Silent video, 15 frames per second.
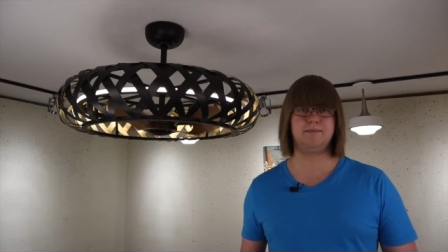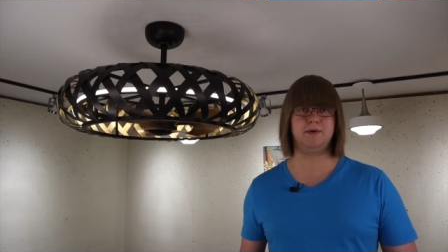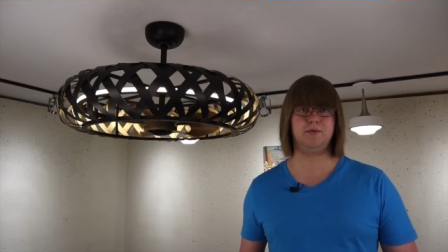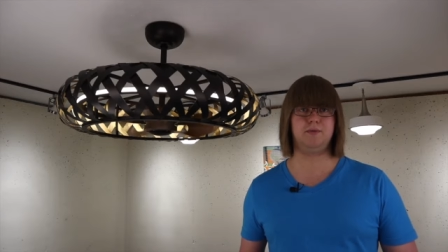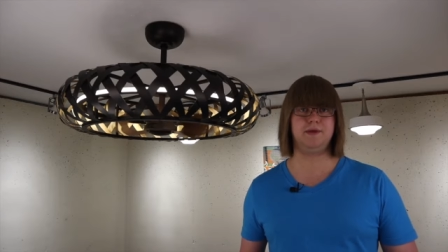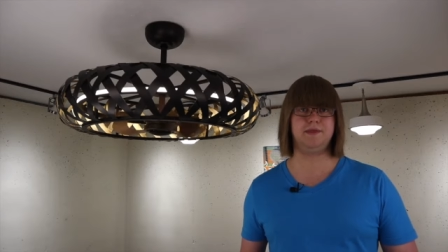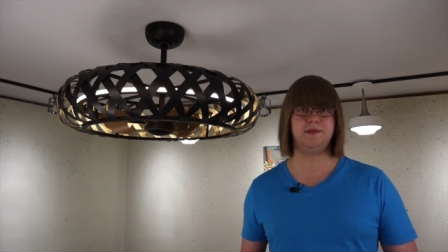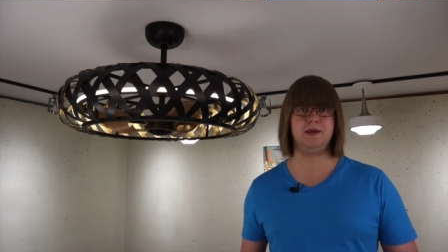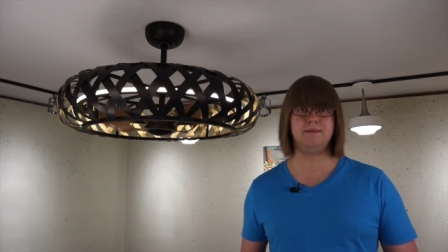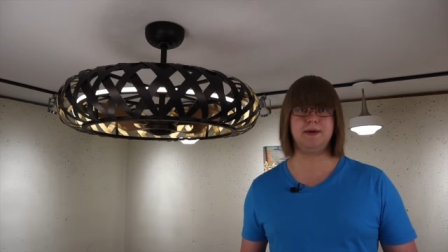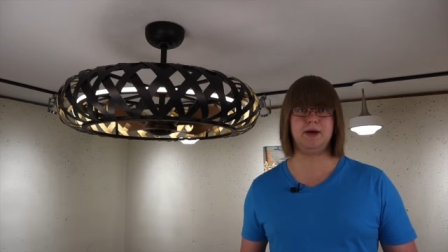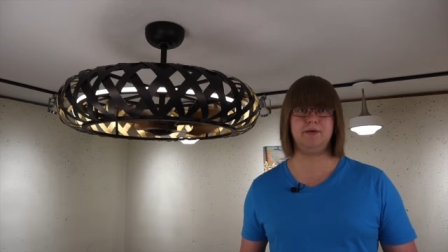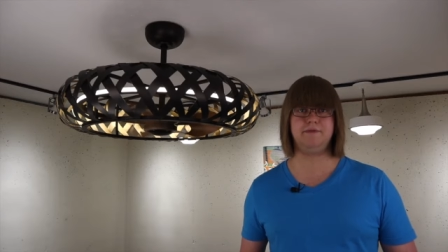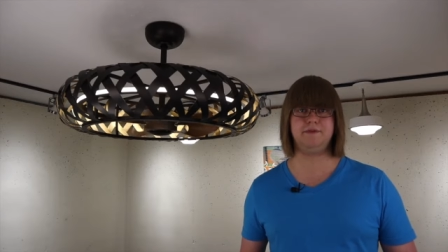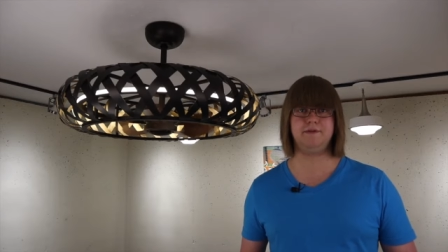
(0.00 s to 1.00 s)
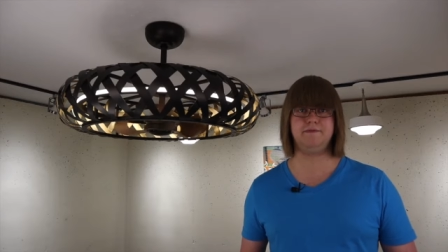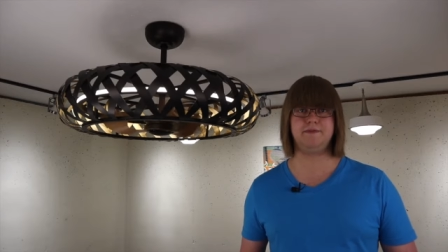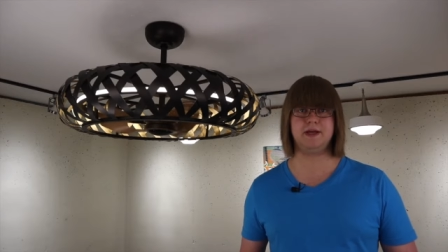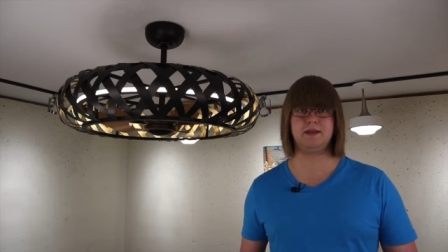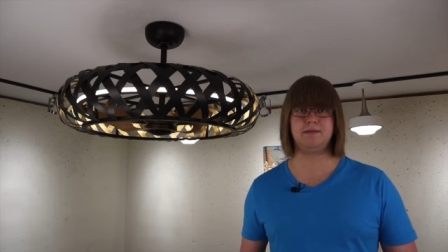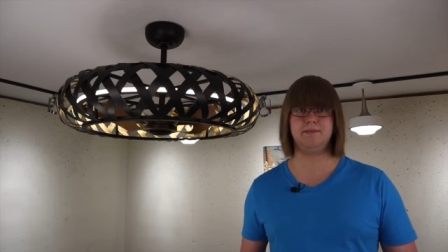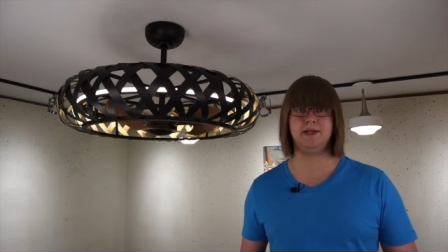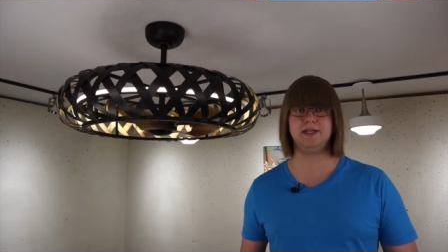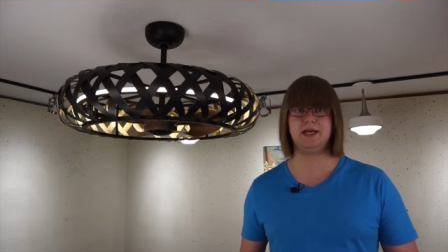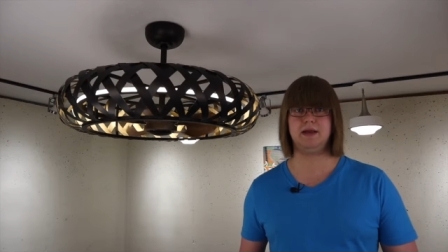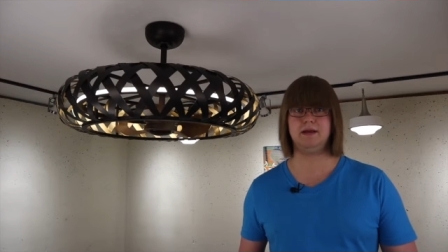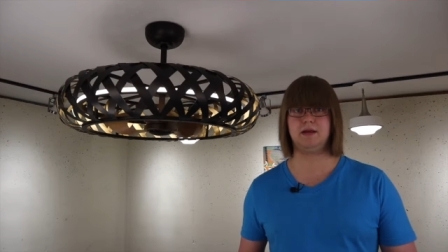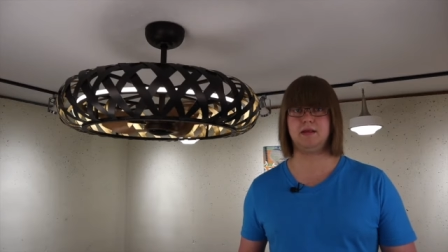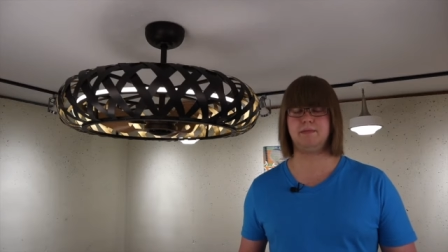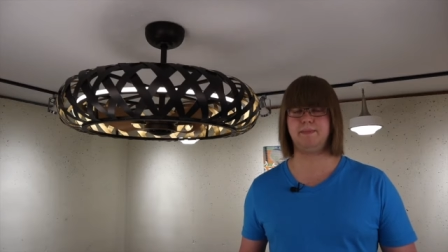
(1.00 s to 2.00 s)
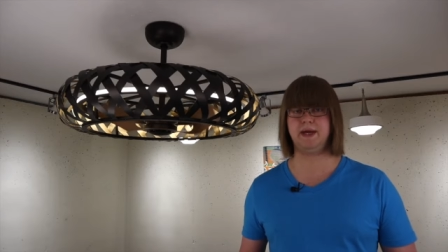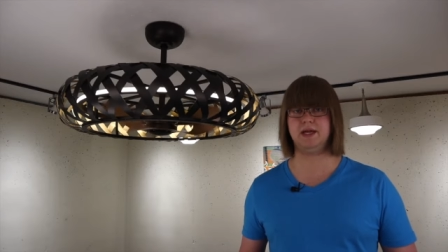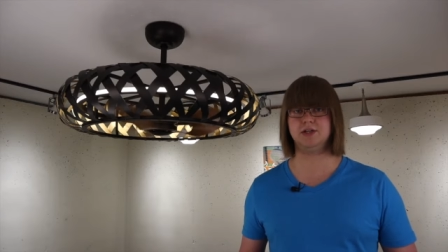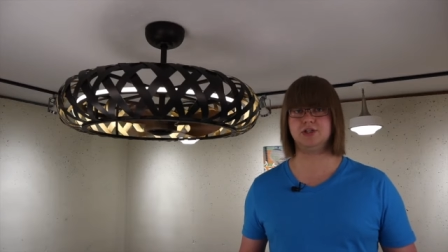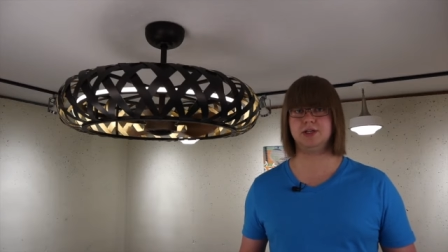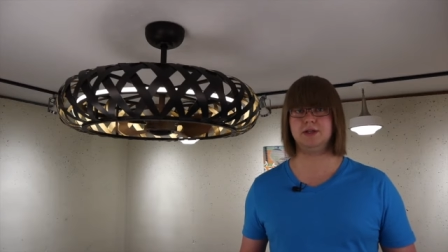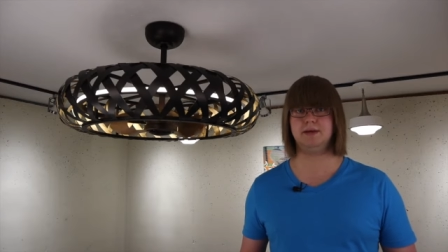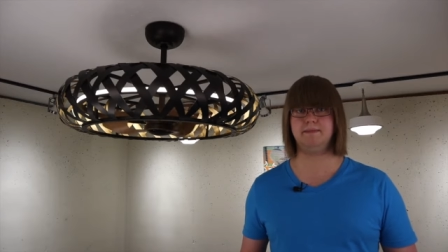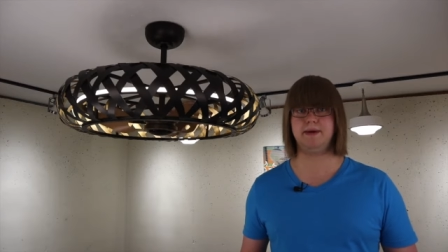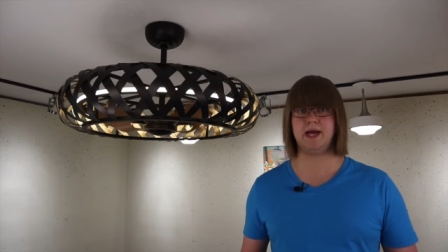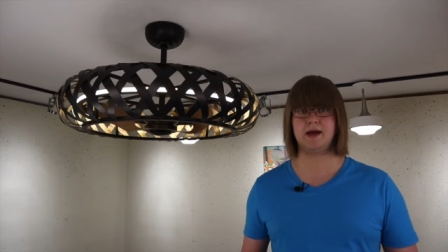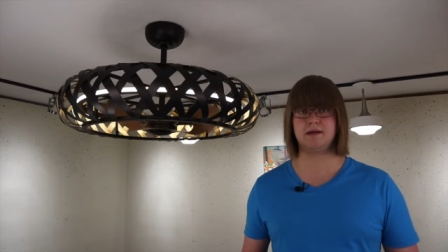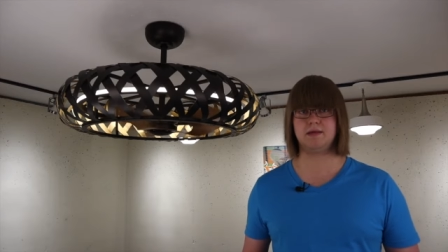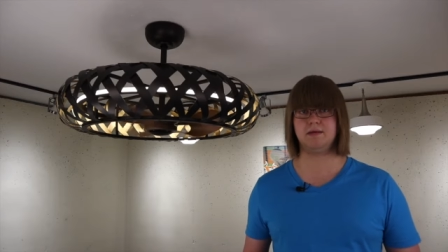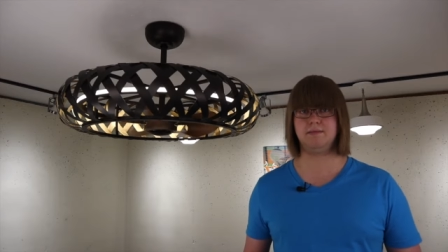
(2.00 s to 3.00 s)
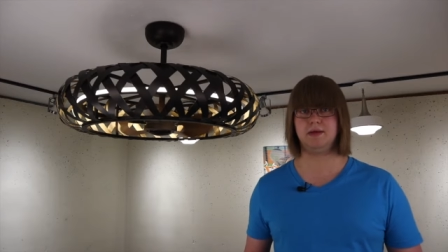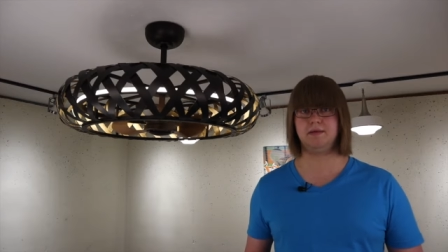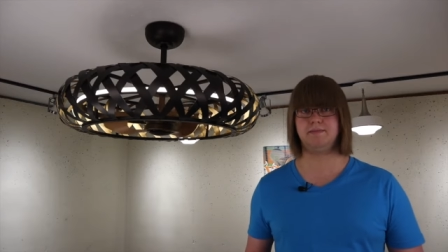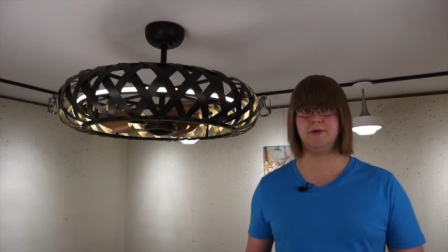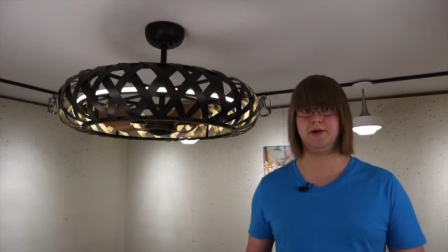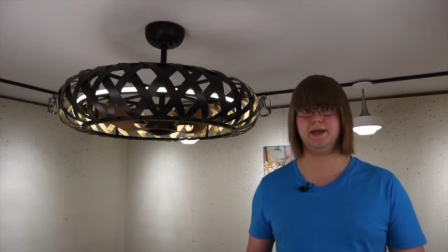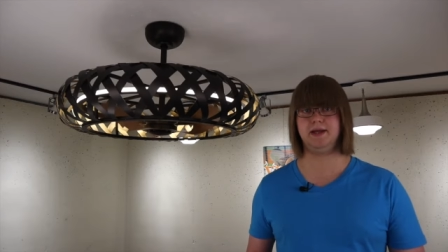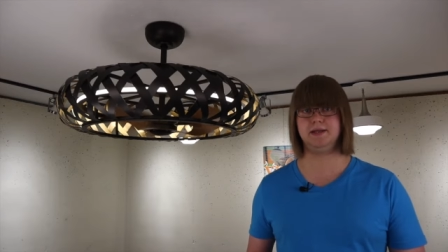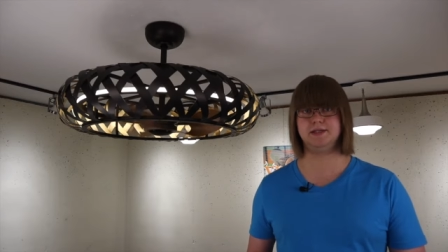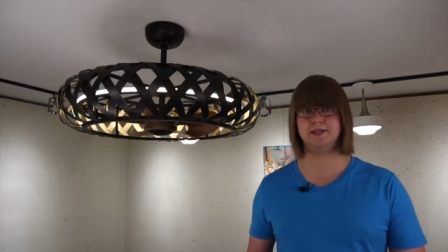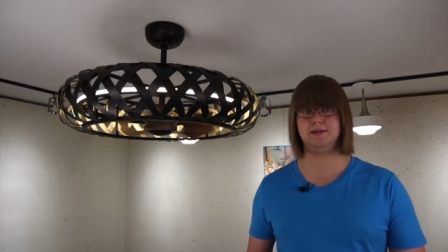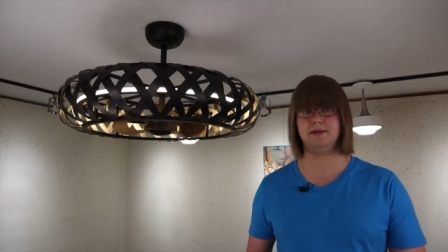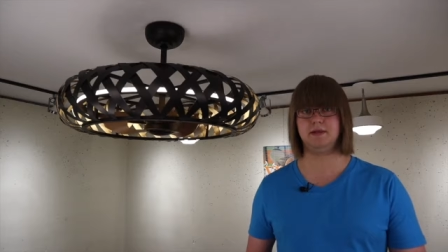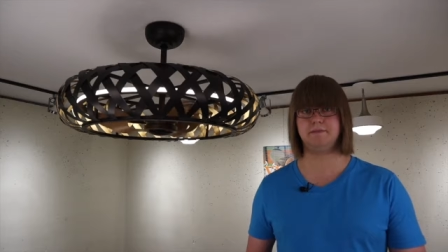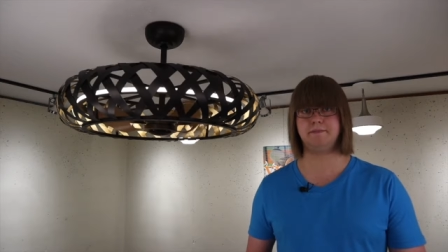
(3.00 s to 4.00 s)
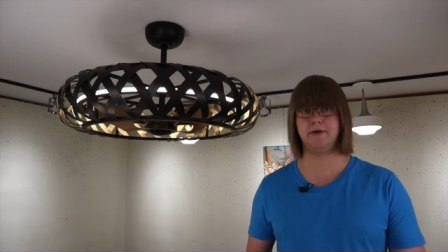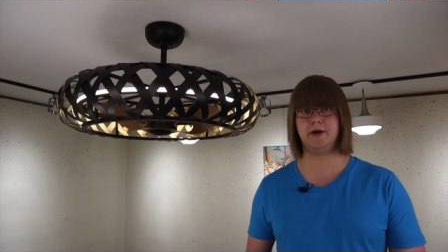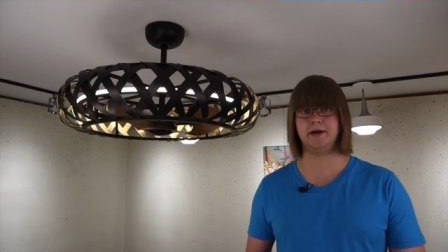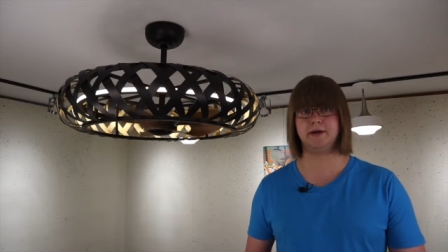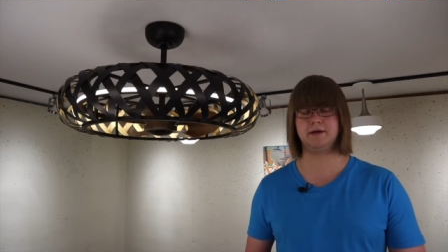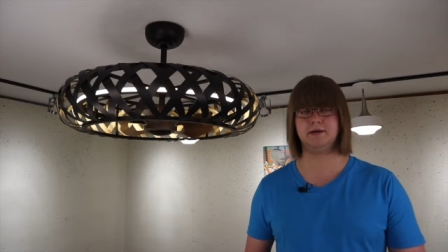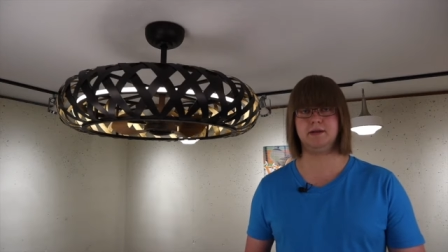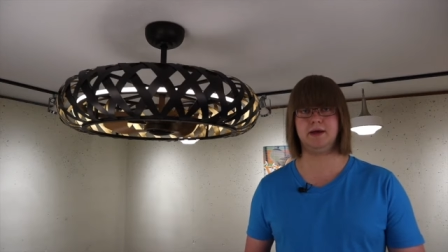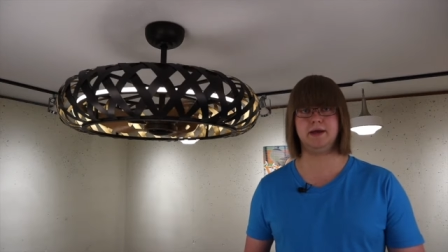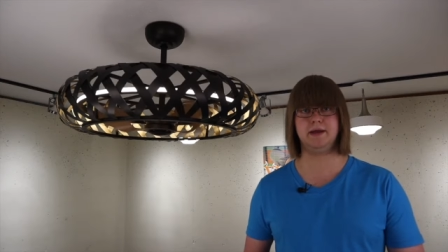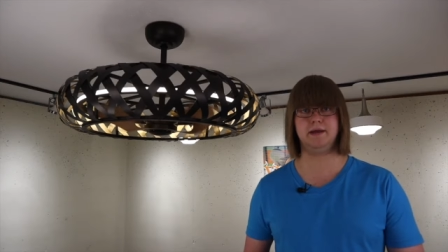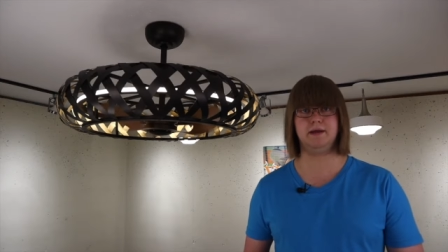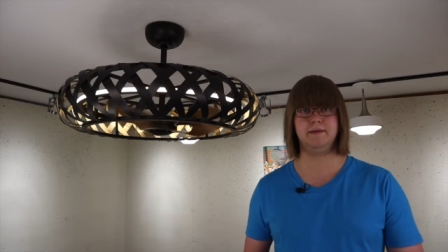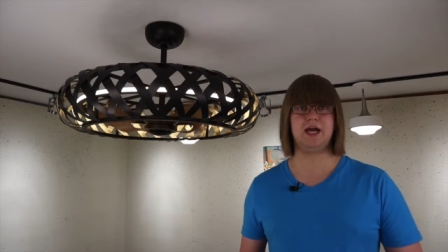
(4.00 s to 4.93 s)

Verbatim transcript: but with the amount of investment and expansion that Maxim has put into this product line,